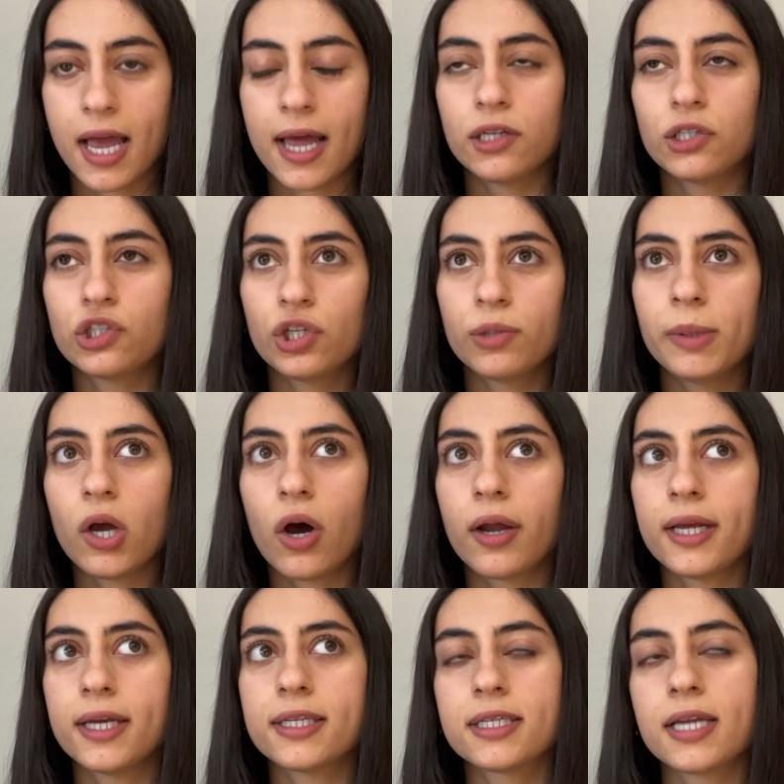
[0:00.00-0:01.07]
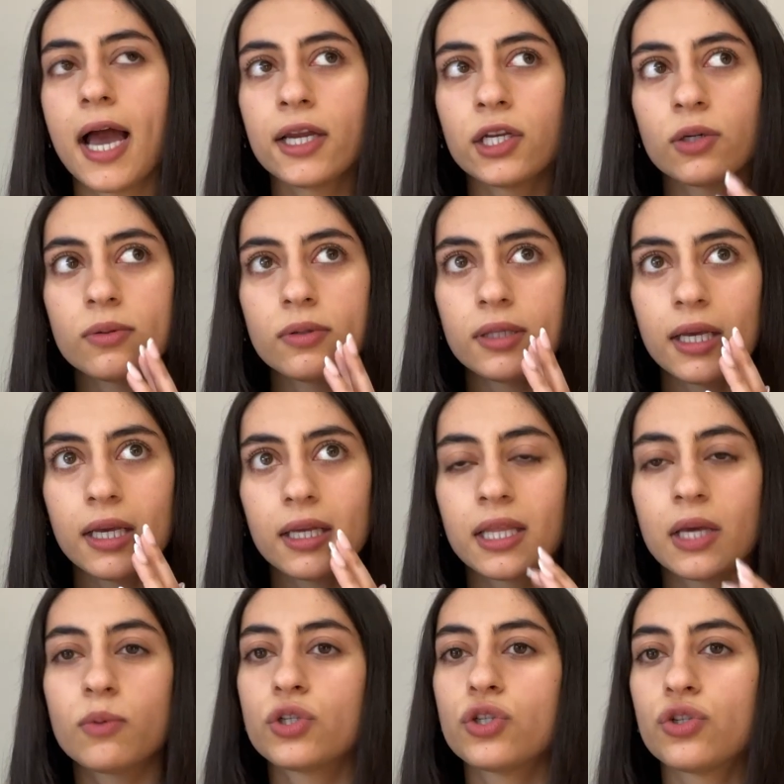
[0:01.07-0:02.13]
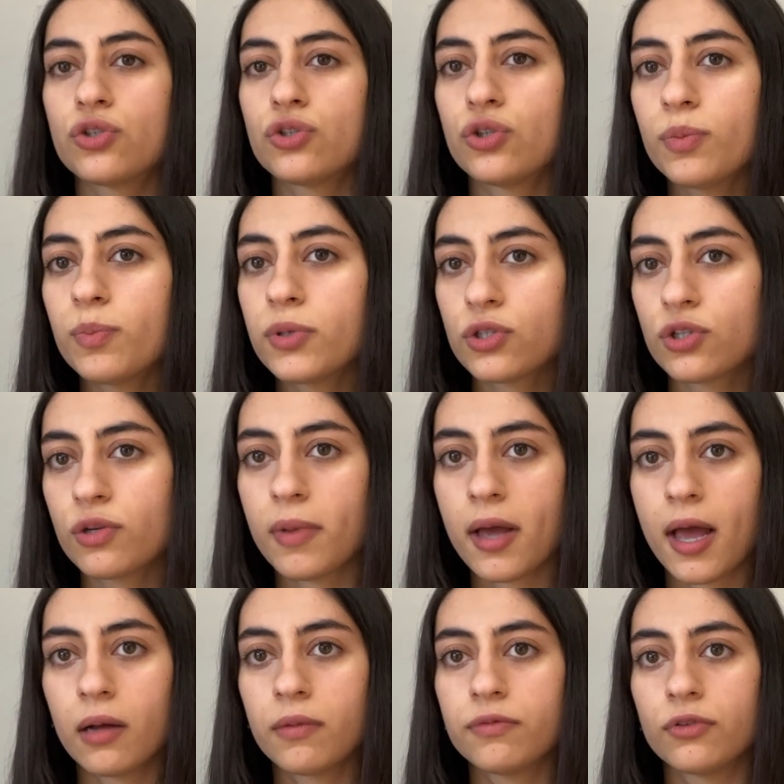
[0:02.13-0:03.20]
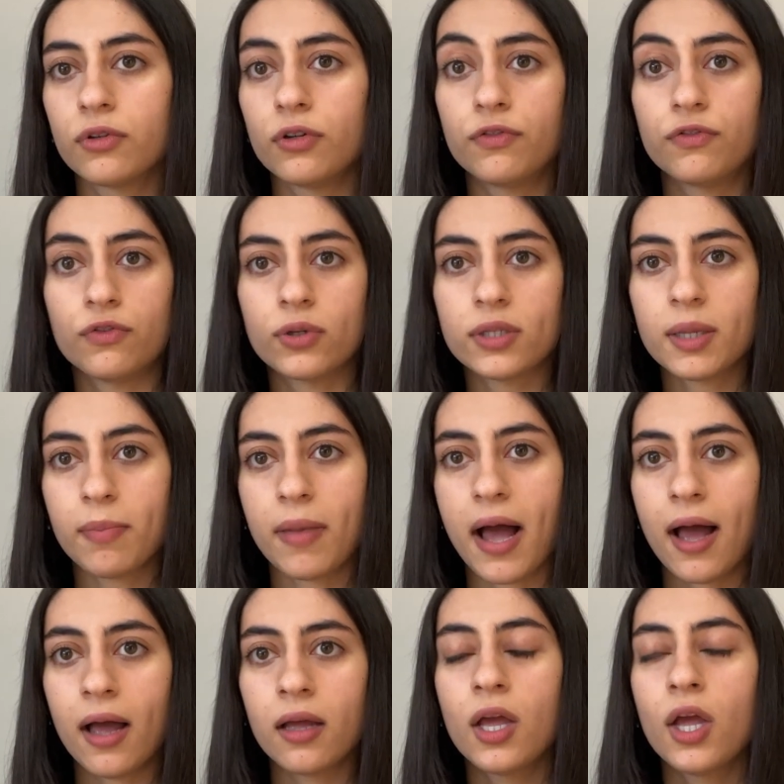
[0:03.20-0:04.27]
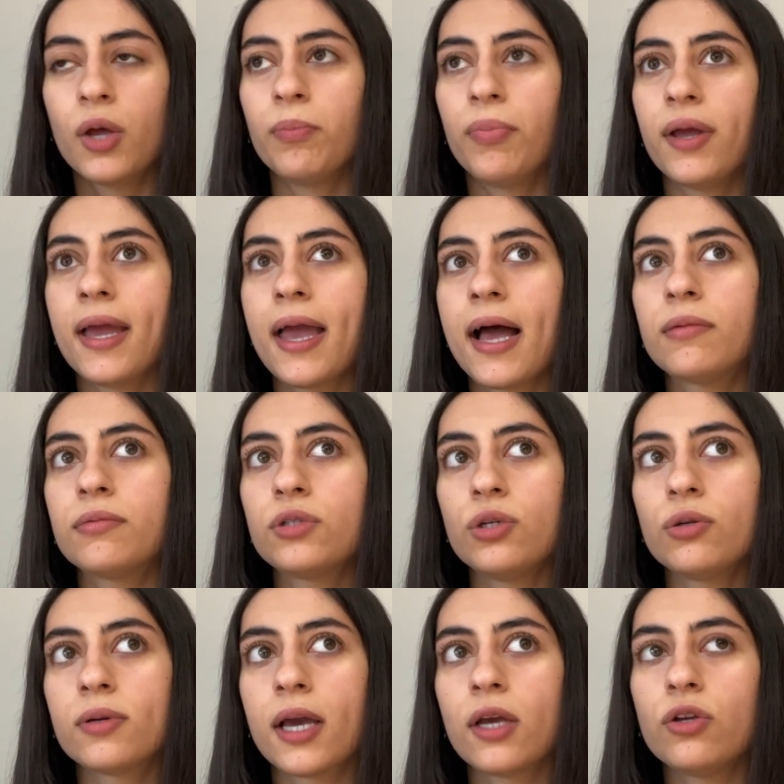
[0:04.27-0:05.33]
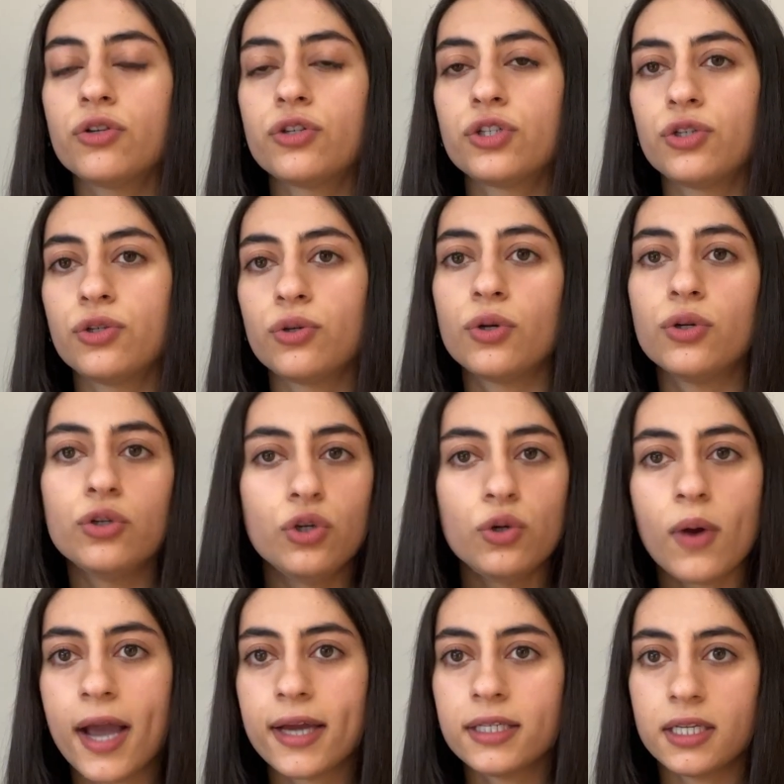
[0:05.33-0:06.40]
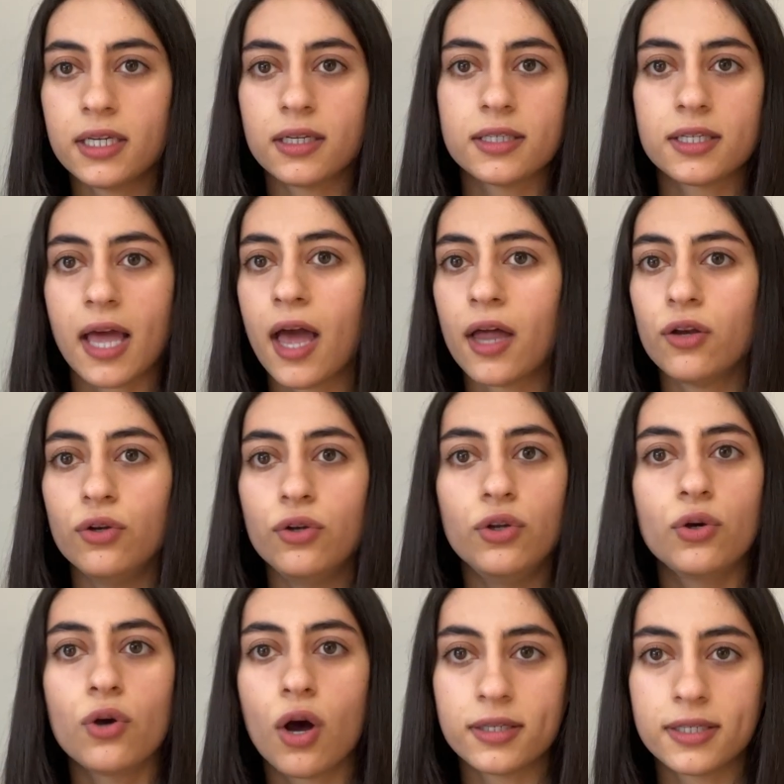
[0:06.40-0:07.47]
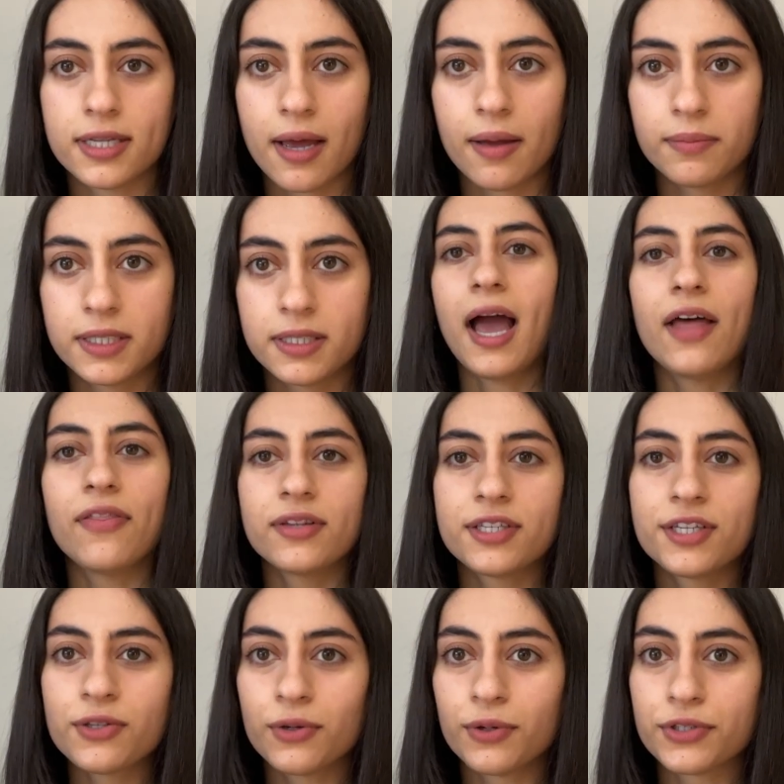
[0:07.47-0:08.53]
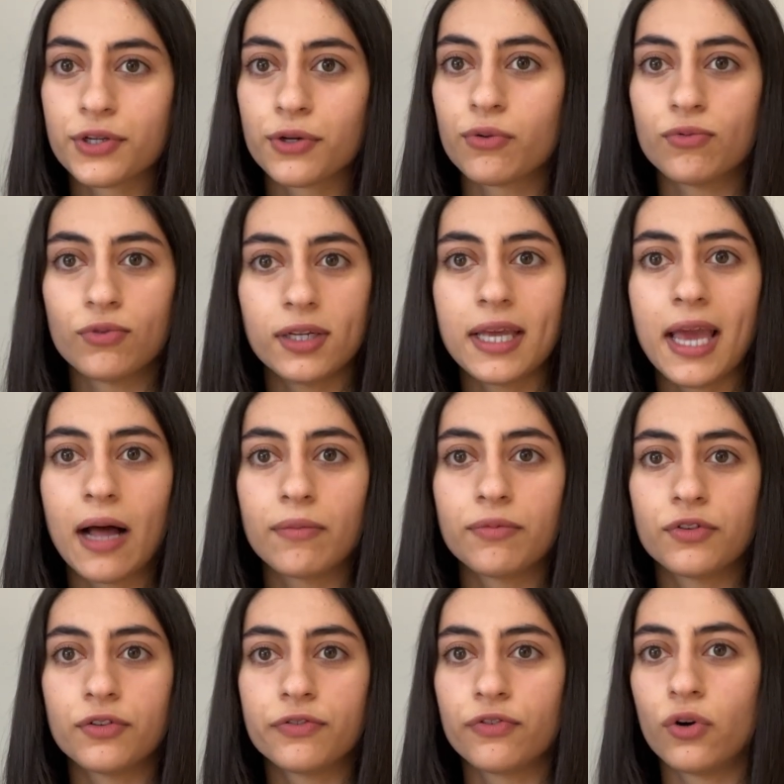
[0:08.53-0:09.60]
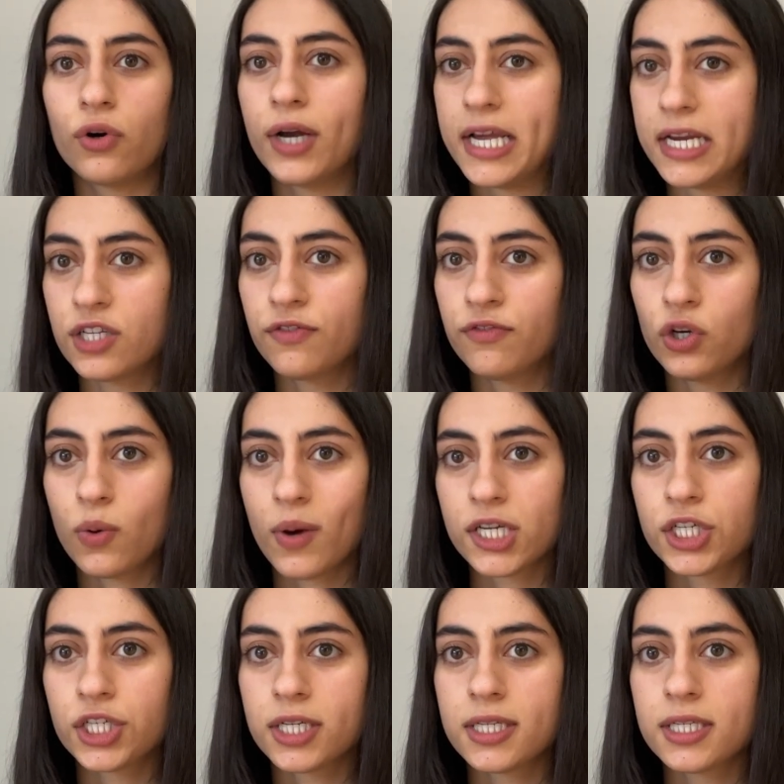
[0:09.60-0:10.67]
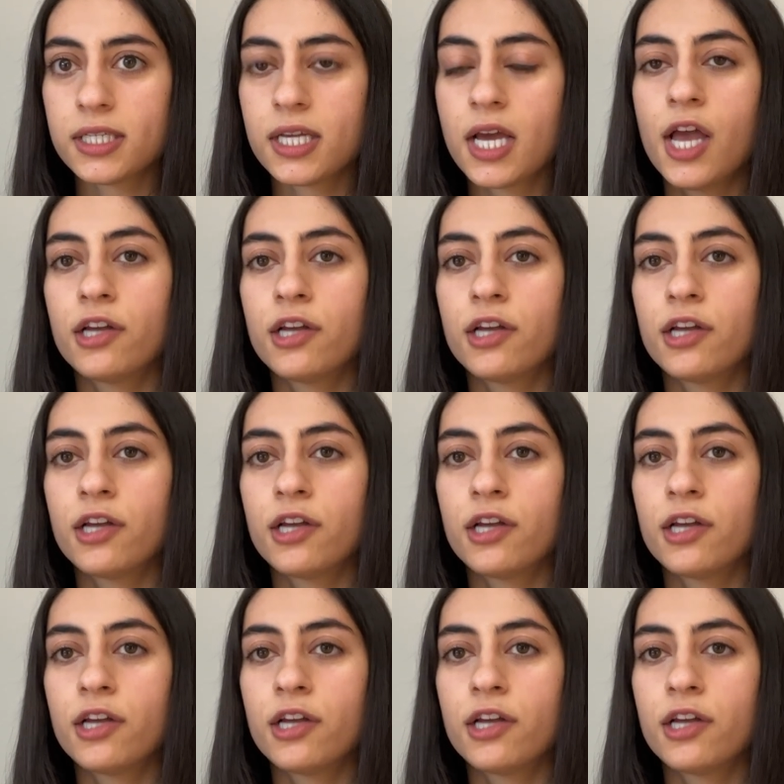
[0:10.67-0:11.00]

And to be honest, I don't think they were super, super helpful for the PAT, but it helps you get used to new ideas and new concepts. And this is also really helpful for interview questions.